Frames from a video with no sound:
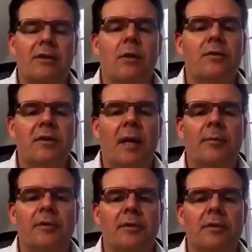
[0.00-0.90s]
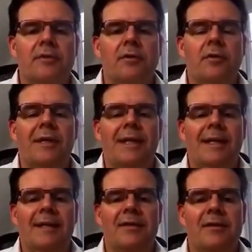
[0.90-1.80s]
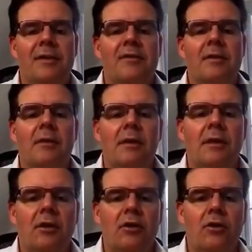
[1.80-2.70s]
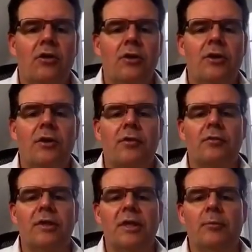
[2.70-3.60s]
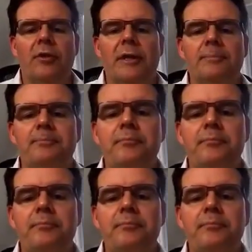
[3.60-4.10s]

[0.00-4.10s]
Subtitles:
those temperatures so you get a consistently good 3D print.